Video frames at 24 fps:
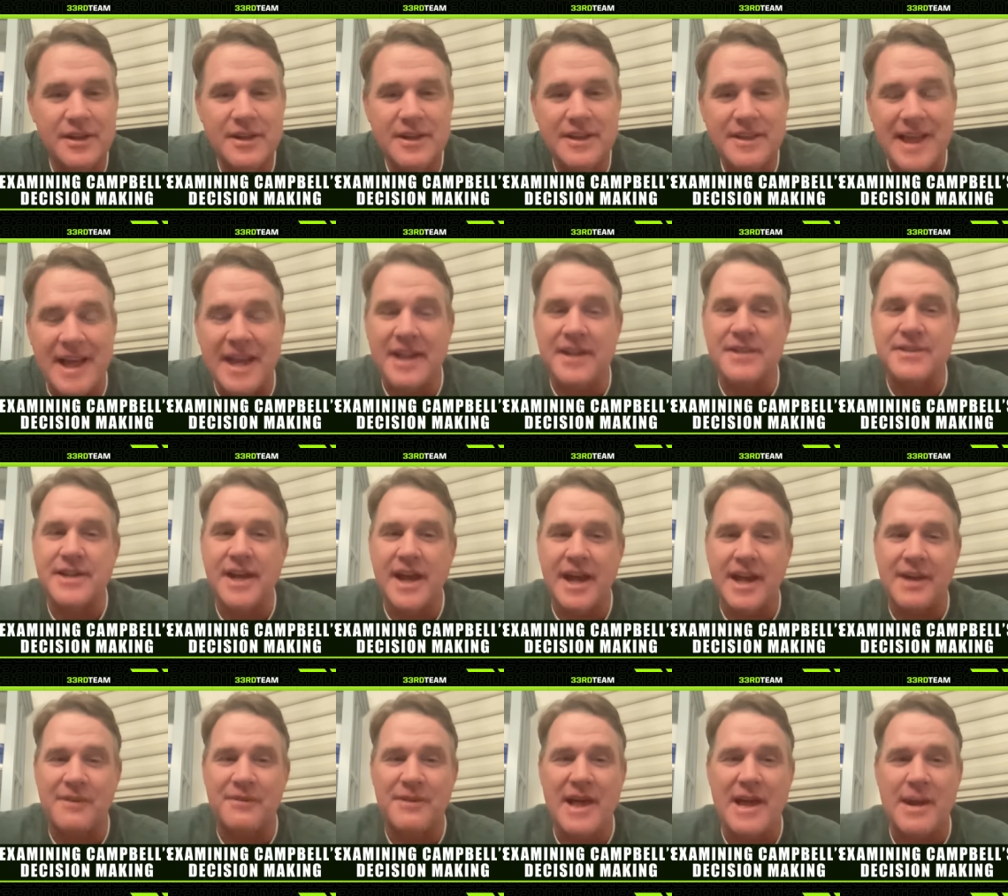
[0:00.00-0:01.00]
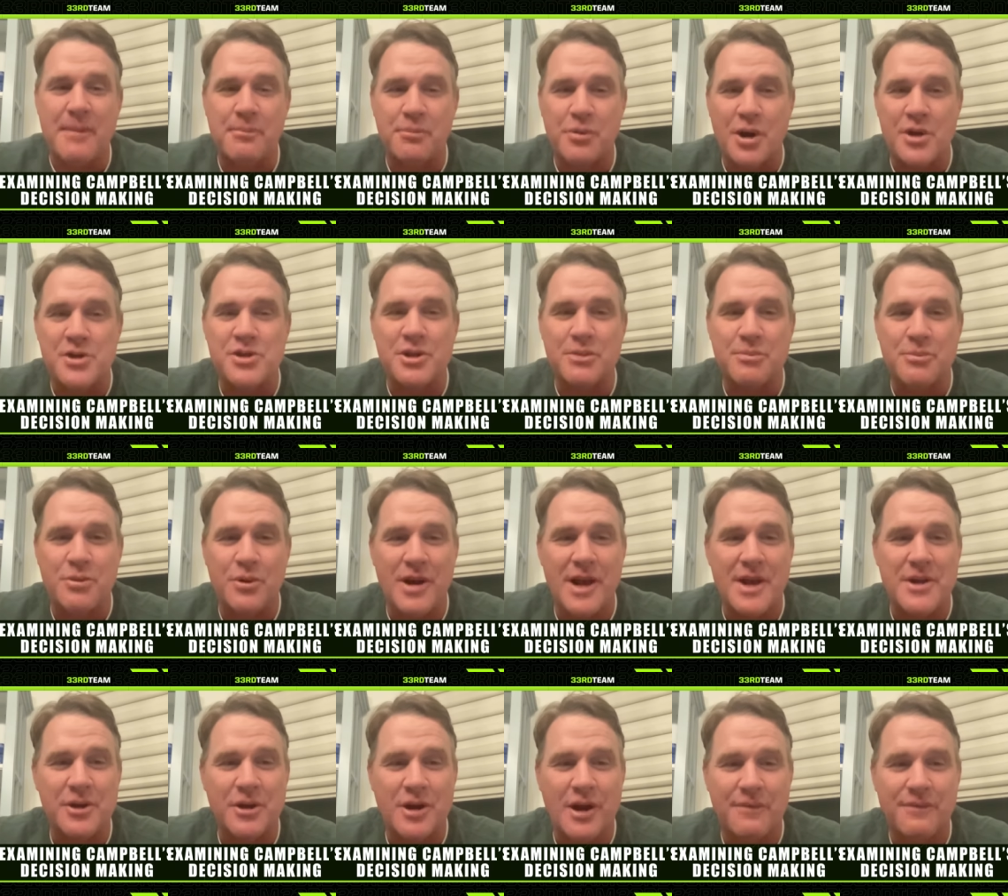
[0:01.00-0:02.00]
That is a heck of a lot of pressure to put on
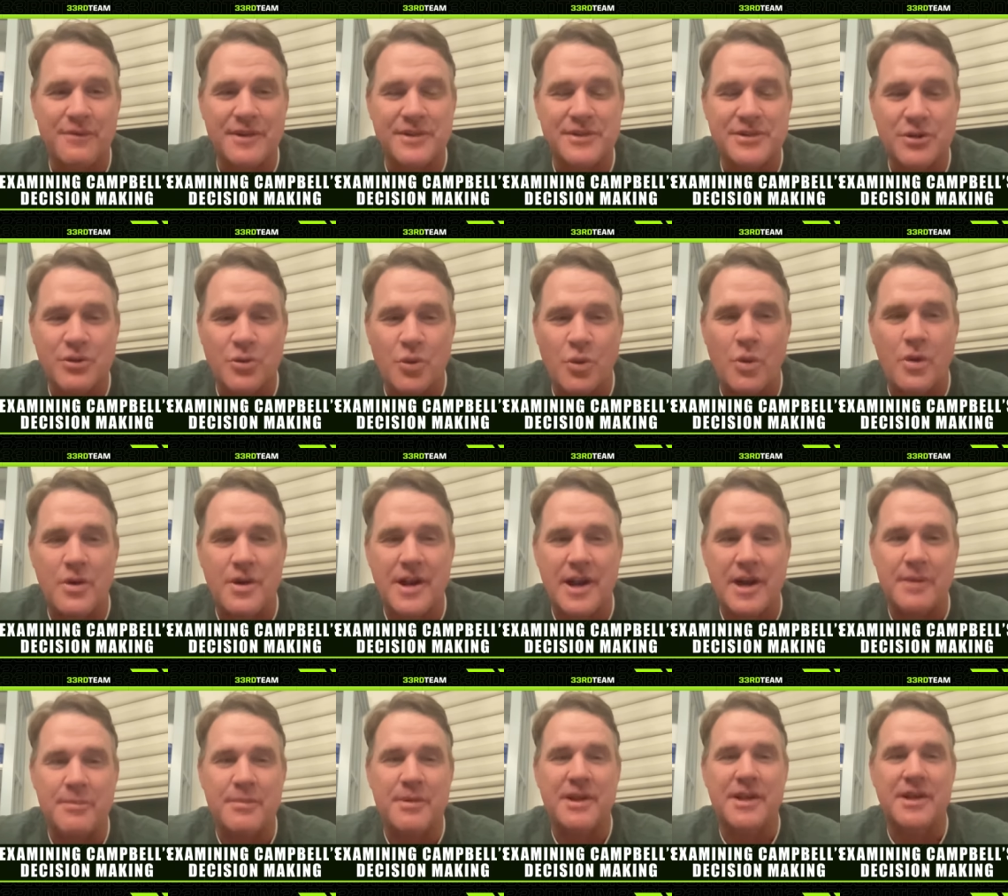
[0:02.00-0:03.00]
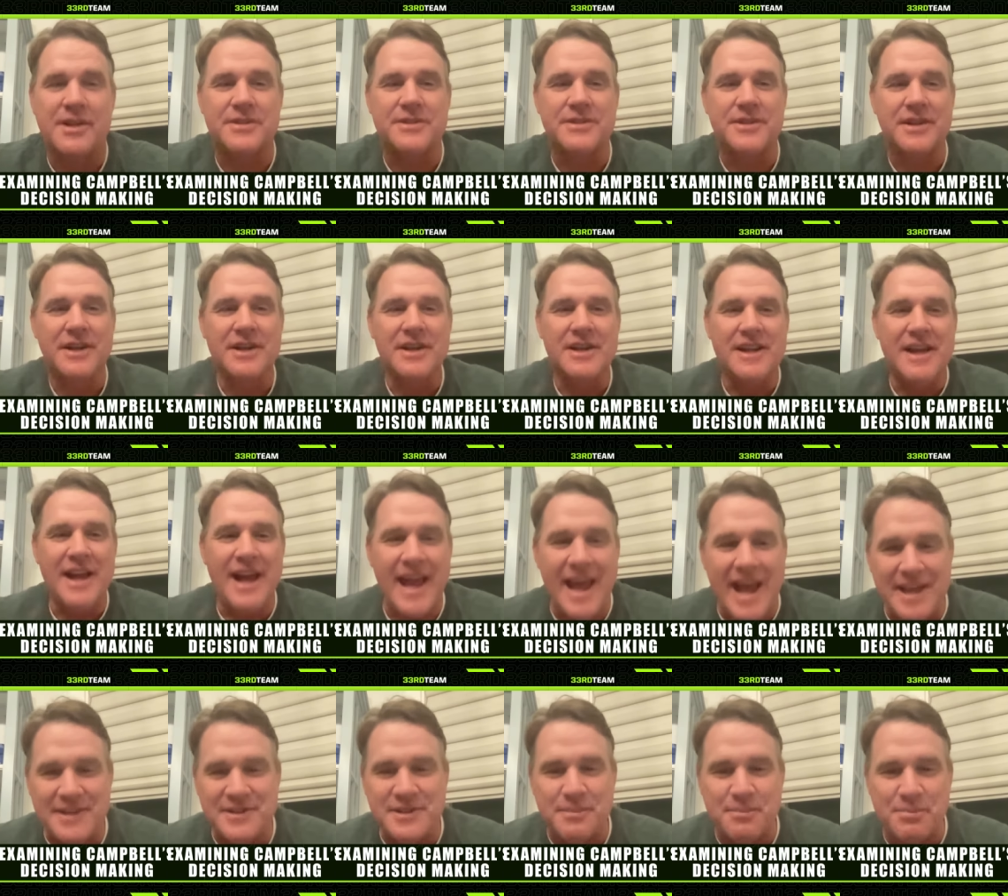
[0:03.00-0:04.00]
your offensive coordinator because
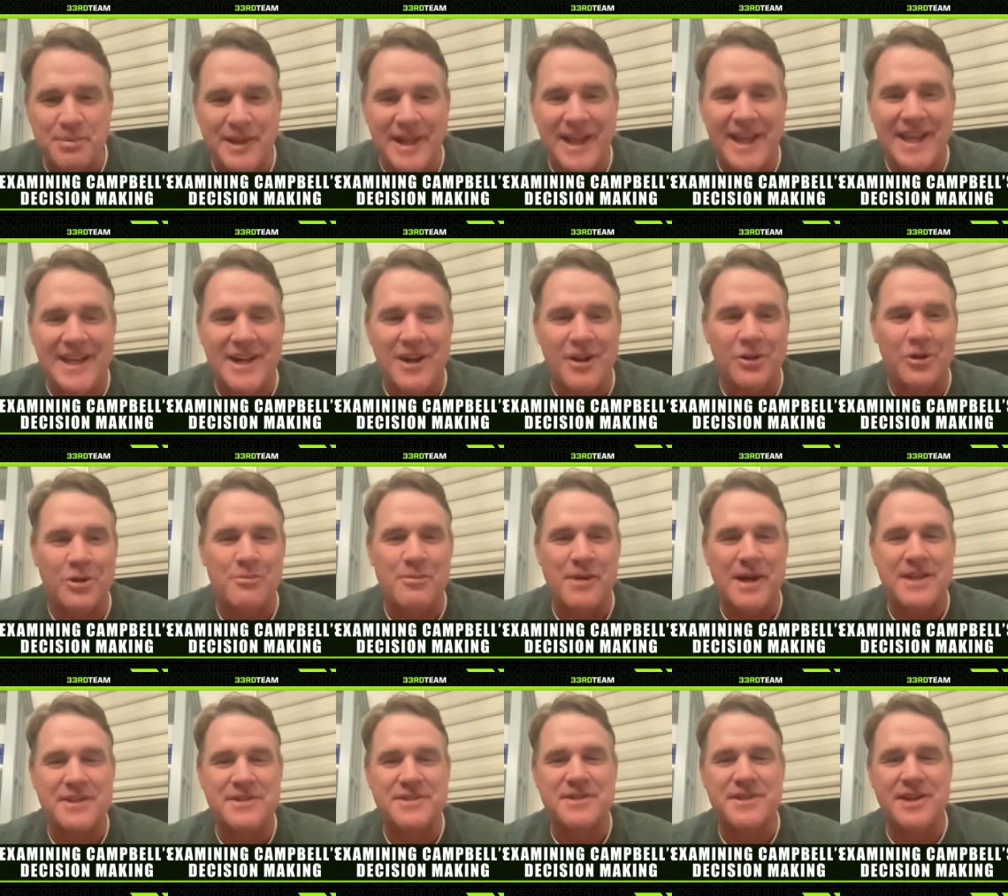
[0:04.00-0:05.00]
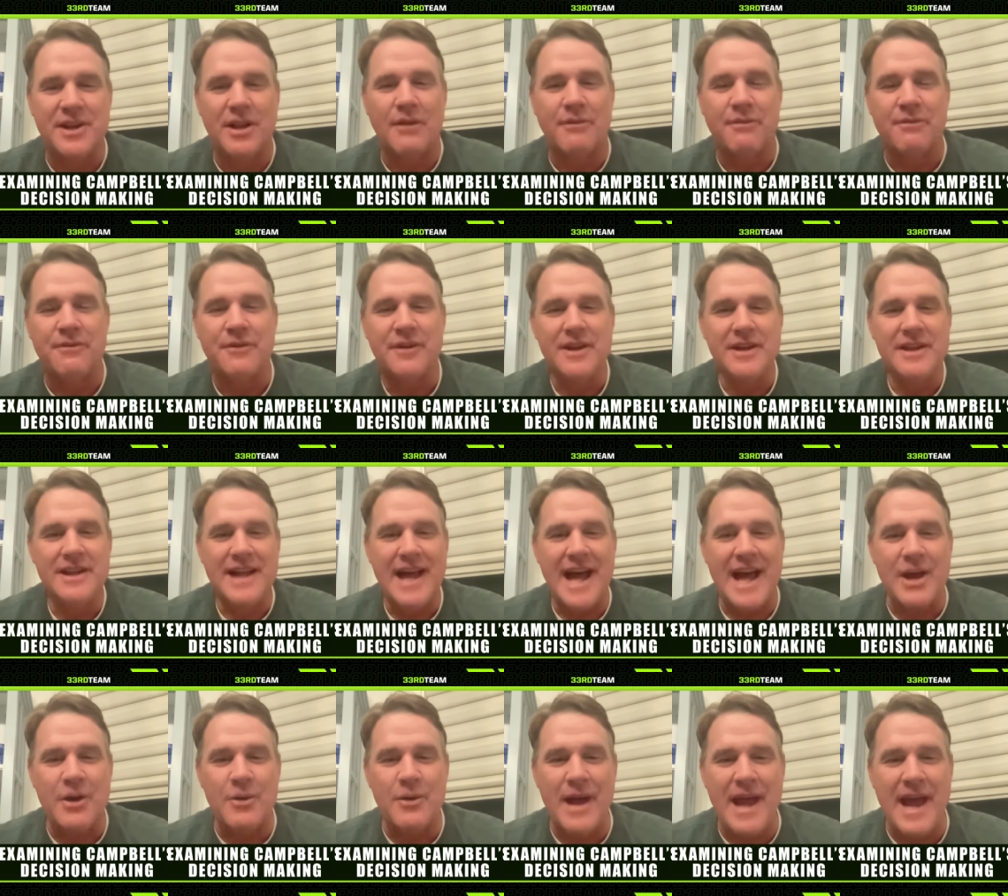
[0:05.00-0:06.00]
as a play caller myself,
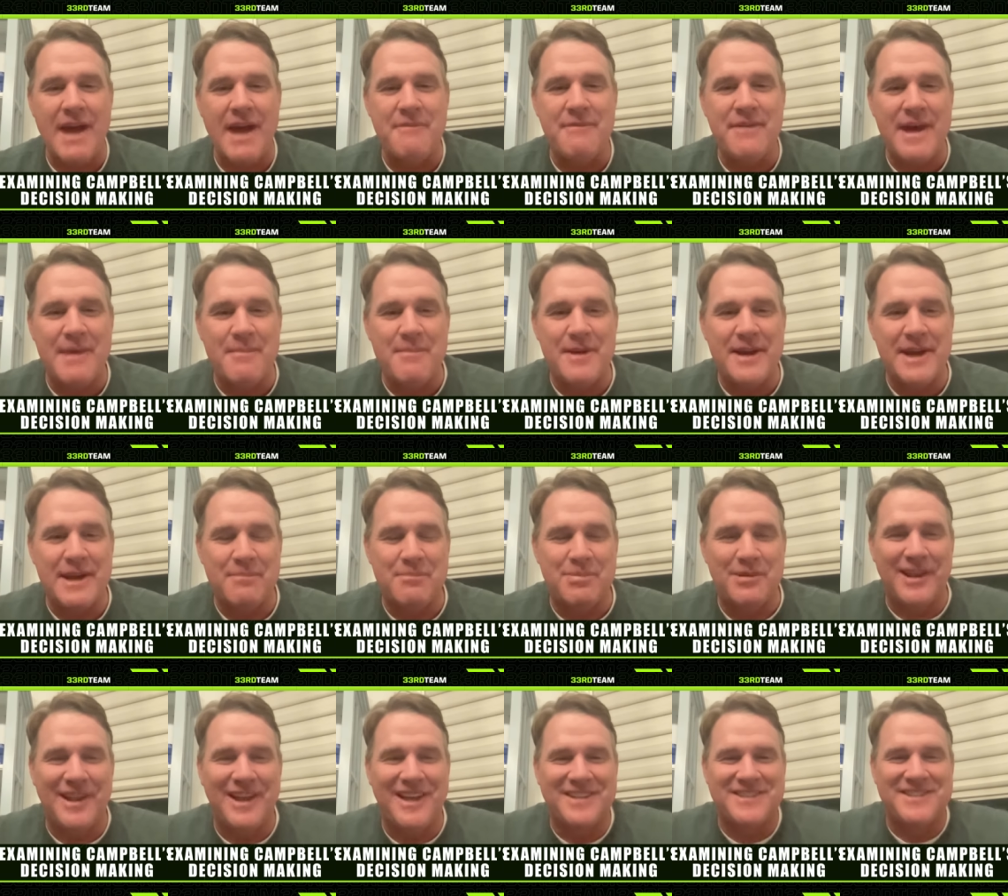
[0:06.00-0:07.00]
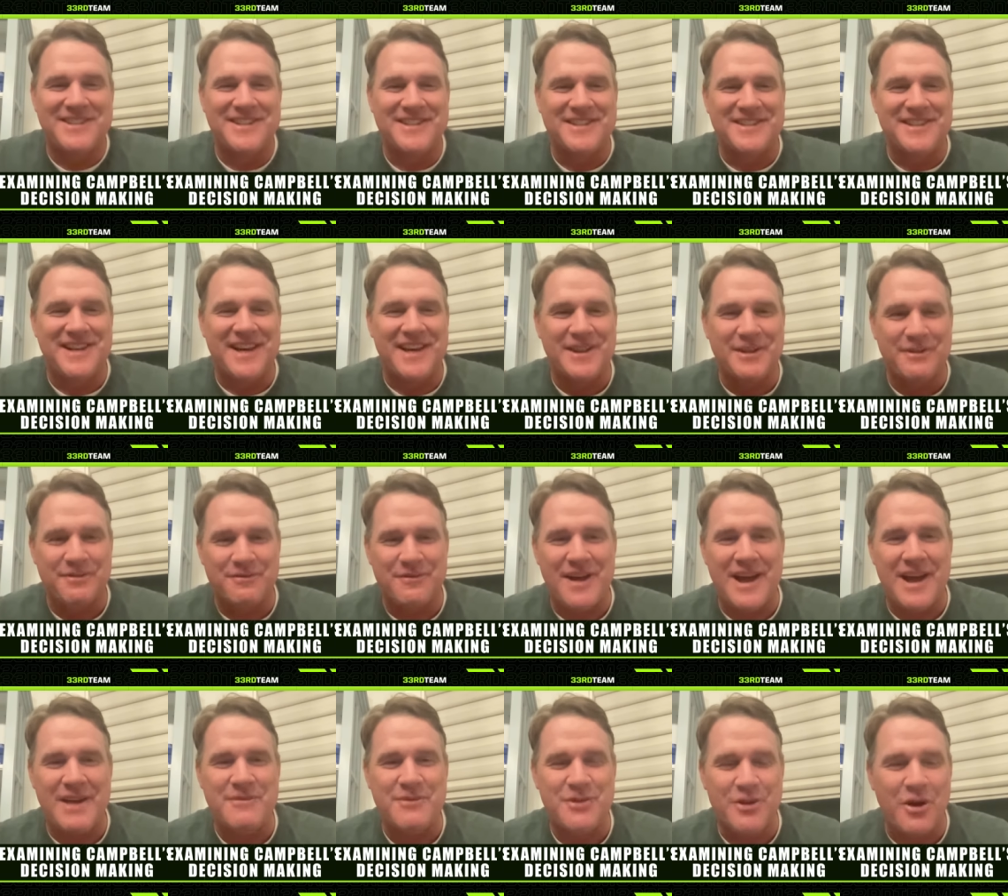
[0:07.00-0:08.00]
I don't have that many plays inside the
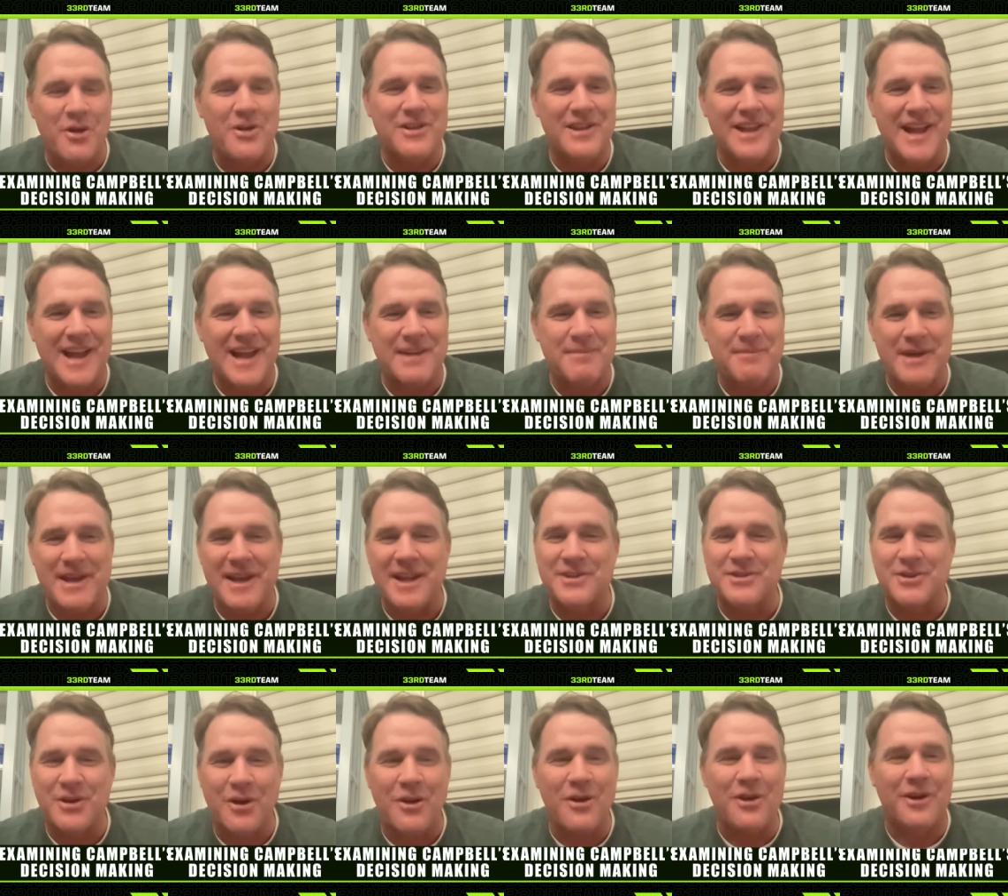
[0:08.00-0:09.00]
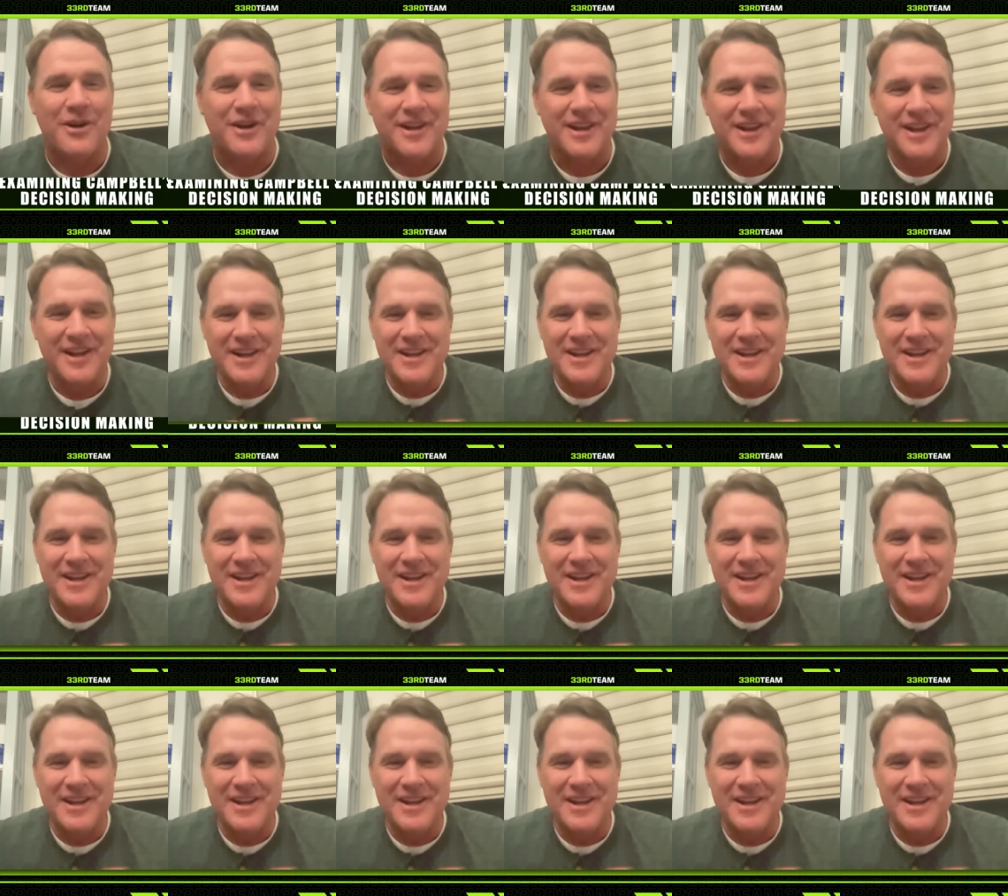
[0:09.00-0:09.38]
five-yard line, man. It's hard.